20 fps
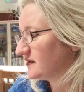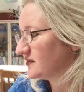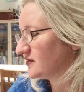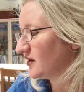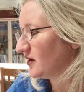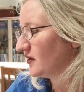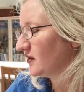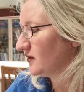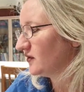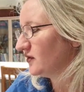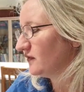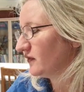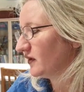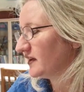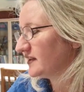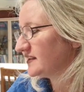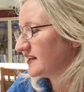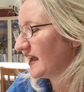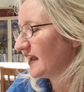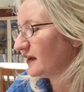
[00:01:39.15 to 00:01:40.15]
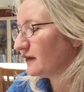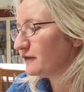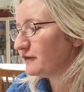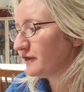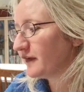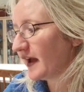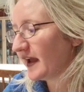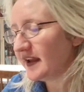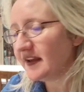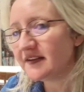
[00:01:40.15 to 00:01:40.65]
So you've got to take a
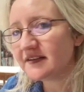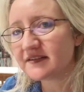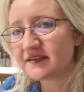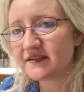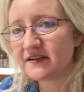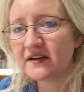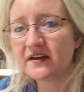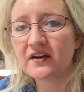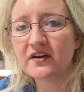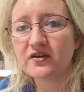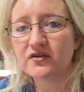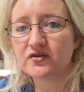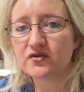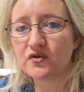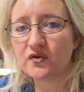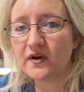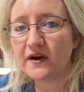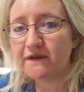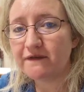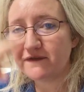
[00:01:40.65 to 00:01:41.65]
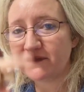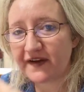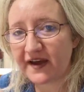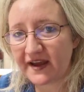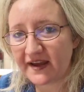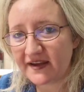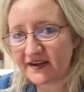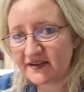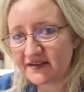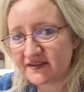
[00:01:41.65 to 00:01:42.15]
face, draw a
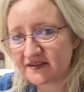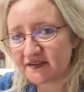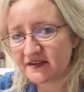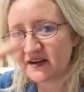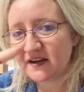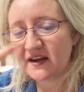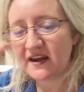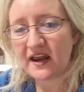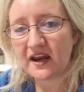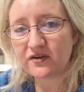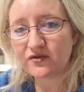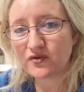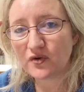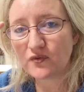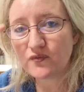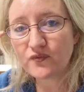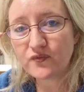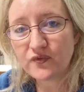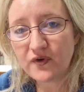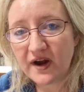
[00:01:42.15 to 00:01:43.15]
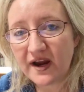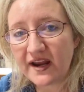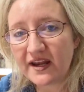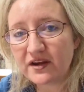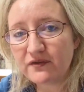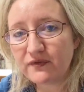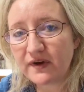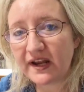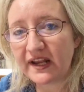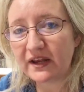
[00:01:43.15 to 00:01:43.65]
face, and draw
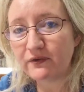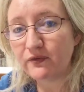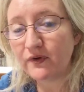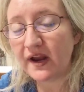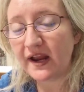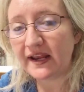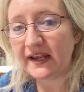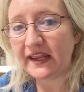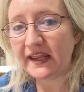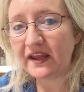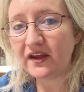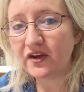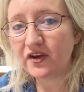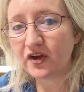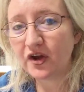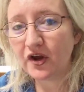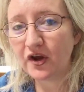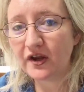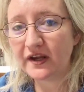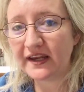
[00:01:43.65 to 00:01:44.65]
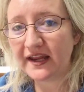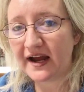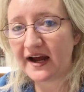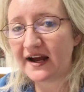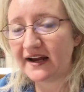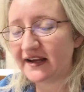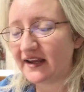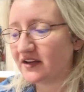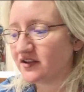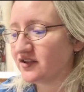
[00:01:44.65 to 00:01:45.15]
really, really, really curly
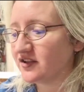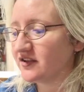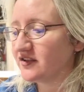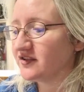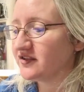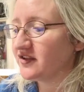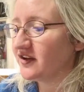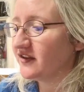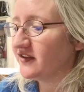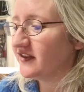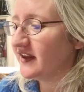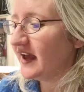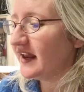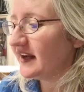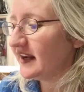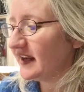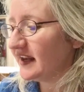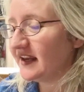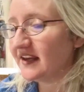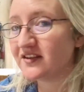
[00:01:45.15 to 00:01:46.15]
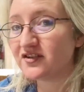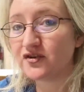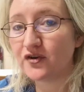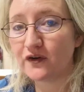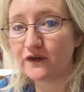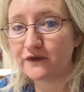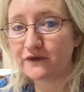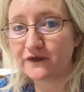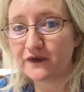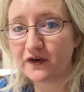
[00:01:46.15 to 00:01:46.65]
eyelashes. So that is
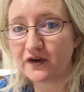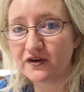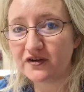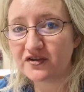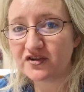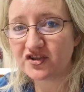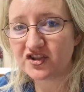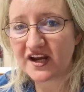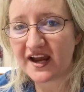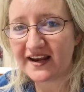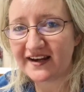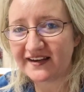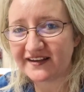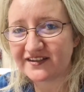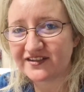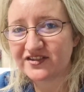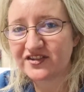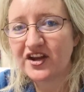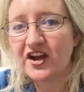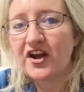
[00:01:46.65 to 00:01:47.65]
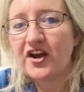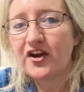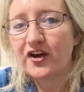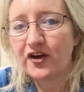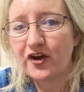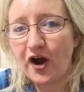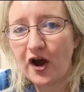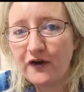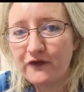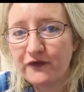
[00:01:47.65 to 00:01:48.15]
your first challenge.
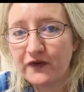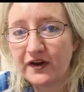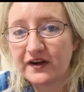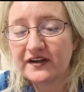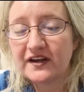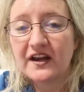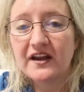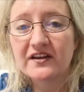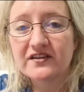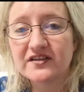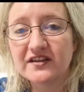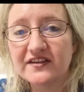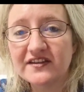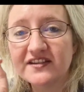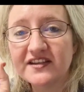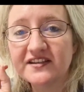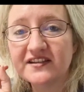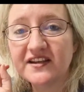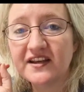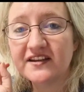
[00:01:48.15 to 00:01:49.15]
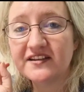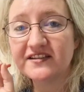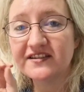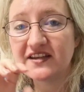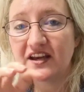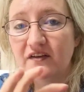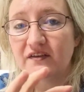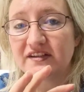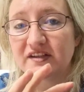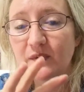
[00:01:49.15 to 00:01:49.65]
Go for it. So this is a
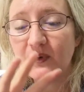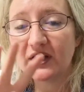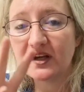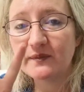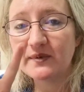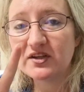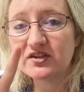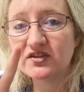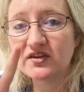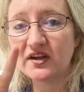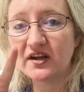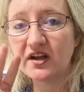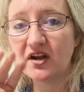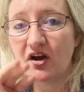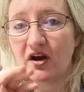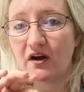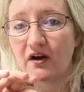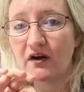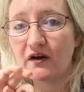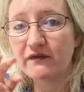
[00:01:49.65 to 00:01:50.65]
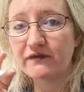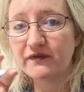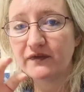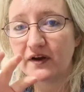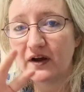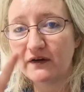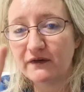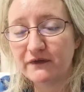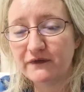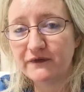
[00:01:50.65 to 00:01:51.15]
series that we're going to be doing of,
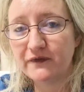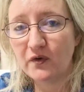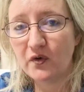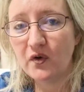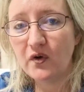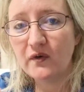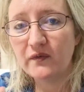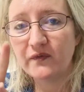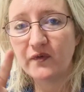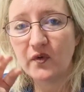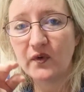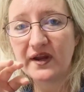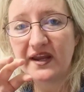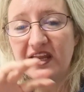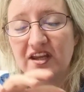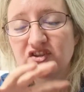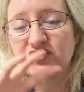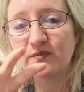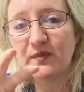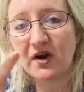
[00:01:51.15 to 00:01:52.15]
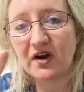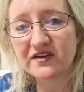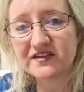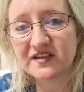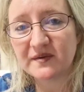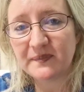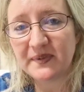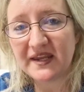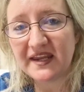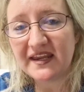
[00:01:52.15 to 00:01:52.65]
a four for each
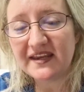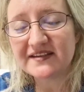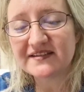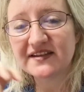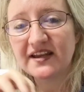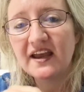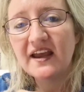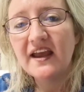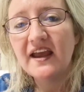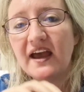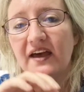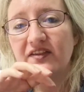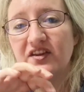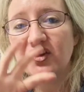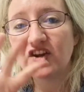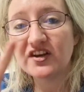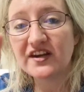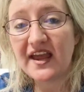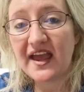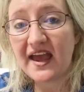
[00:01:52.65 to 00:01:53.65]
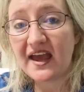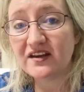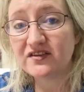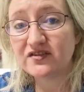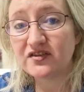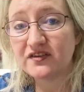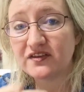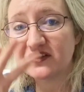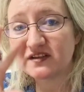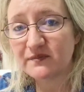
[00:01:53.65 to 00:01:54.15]
masterpiece, and then you're going to
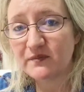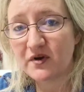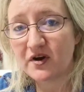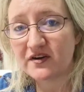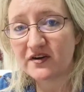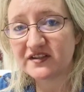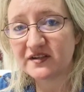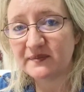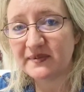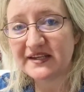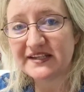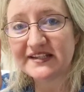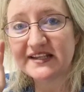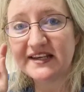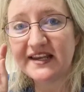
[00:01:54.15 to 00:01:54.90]
add to this masterpiece.